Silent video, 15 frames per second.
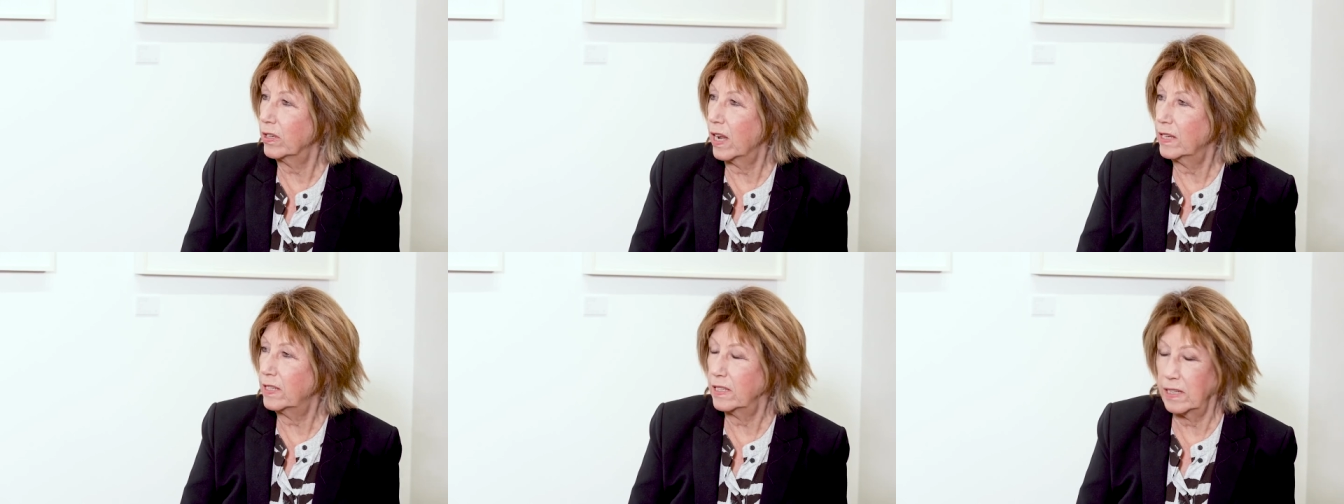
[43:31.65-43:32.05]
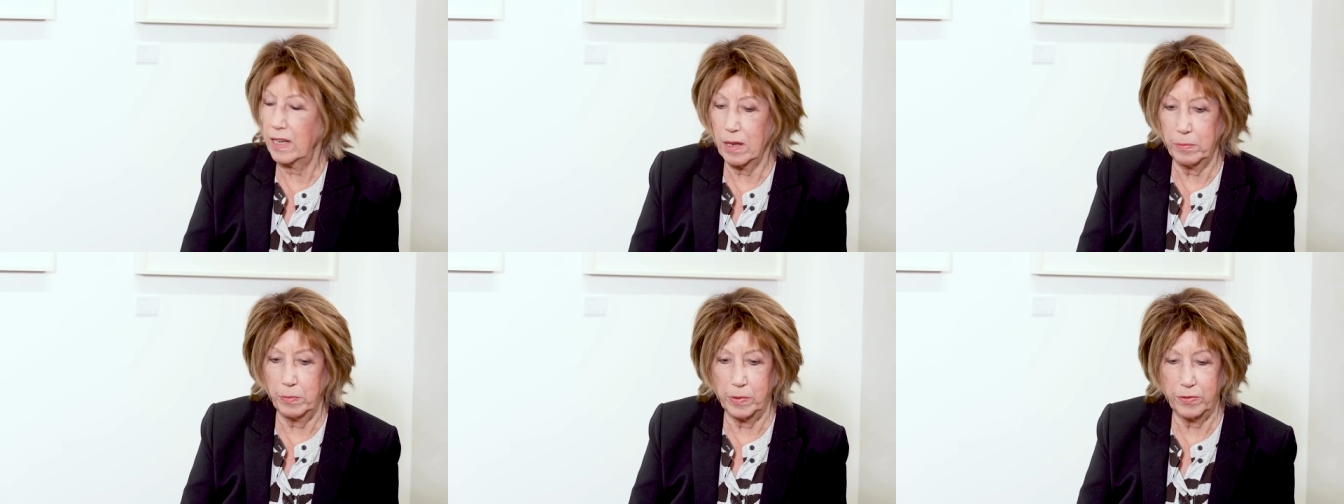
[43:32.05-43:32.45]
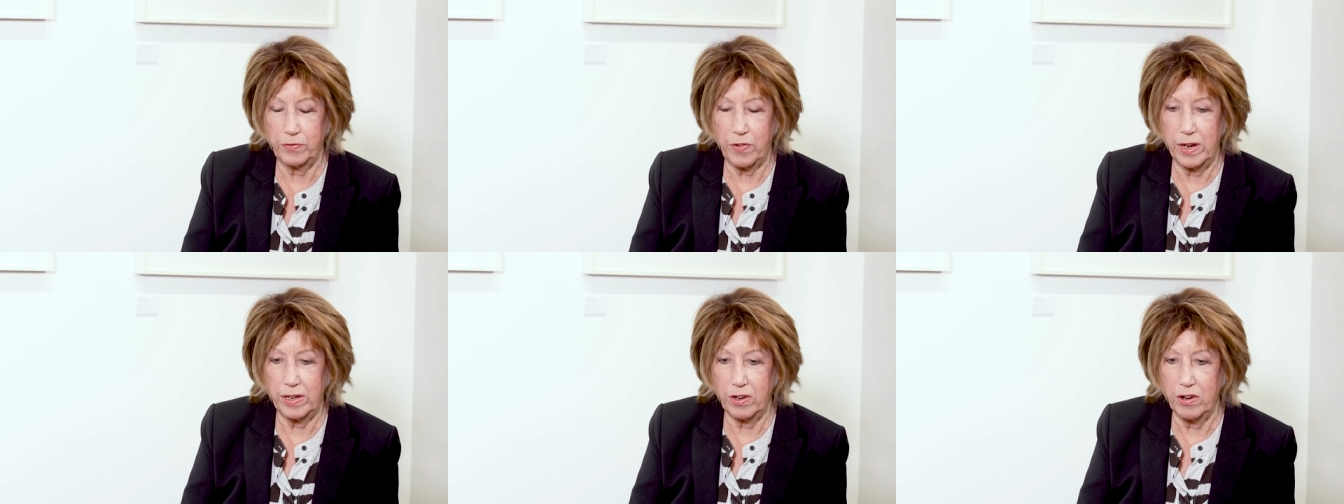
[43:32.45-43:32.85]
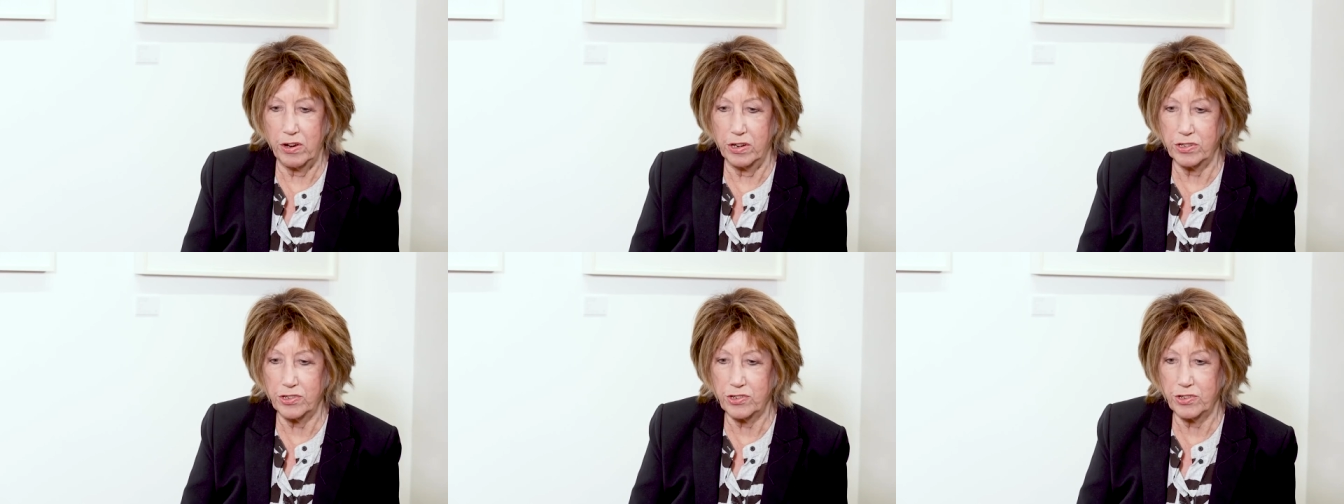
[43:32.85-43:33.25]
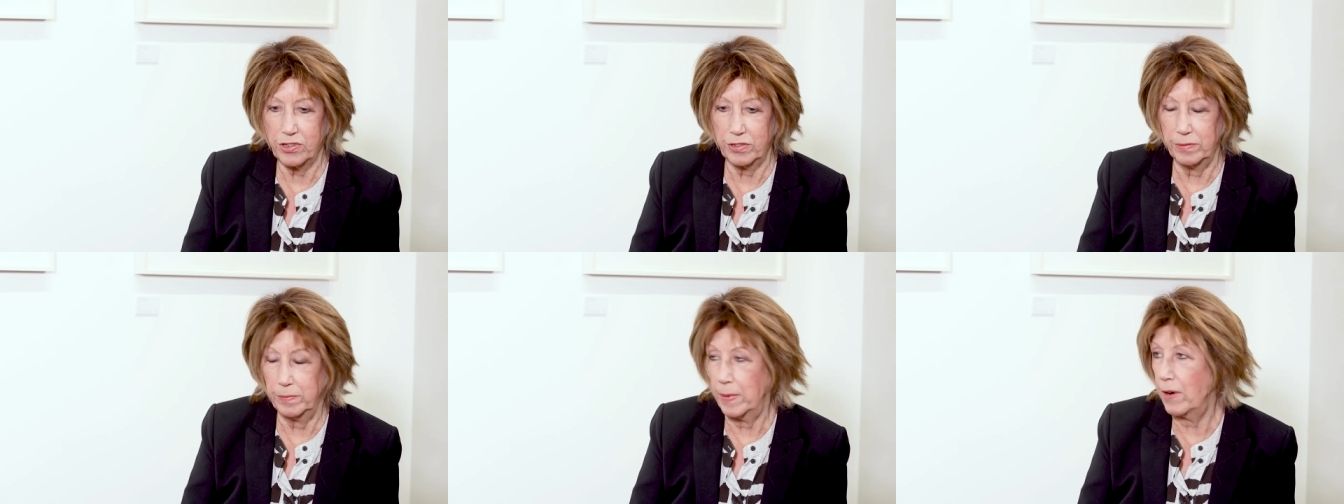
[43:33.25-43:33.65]
I did an album with Fred
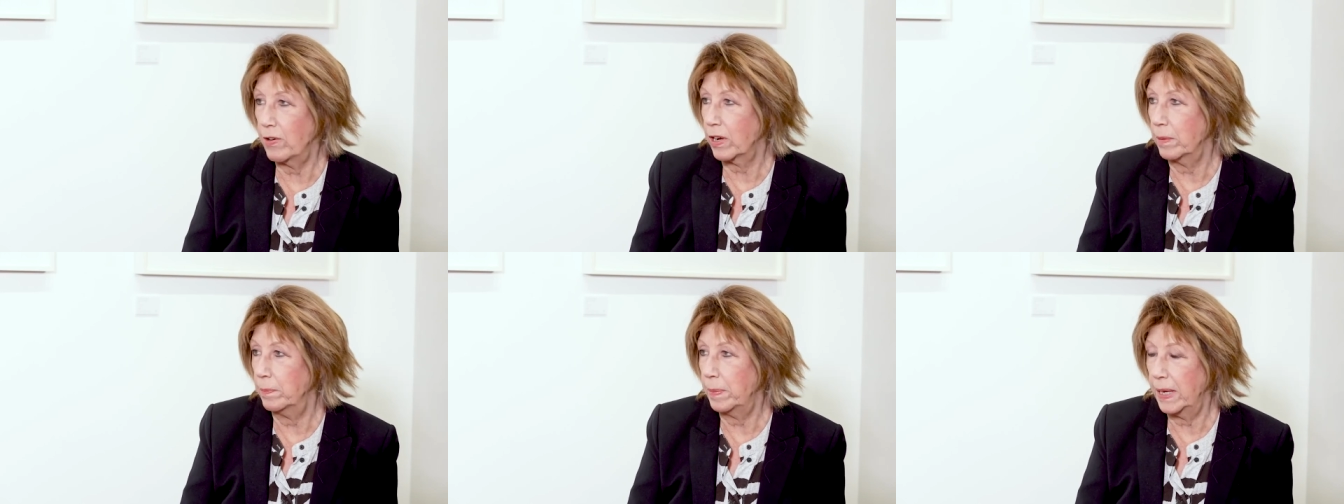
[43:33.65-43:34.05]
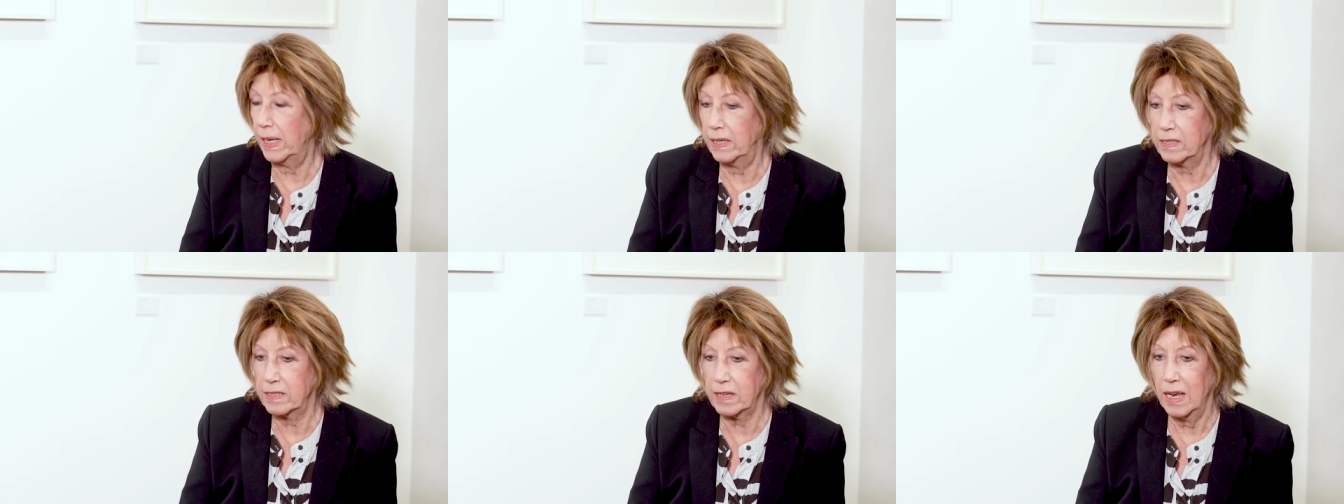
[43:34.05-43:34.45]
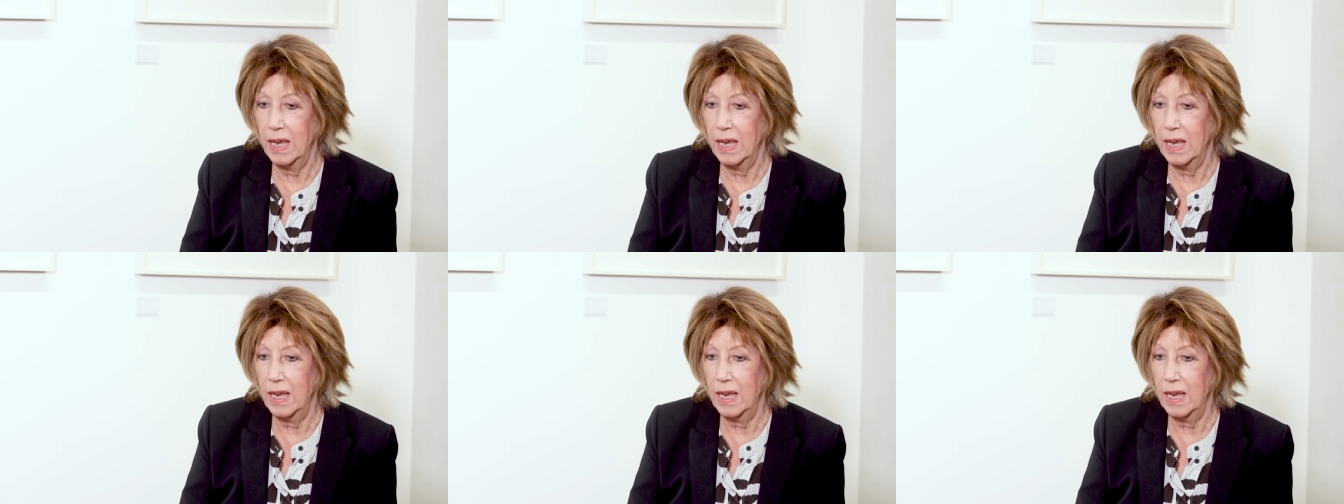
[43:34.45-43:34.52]
Hirsch, American pianist.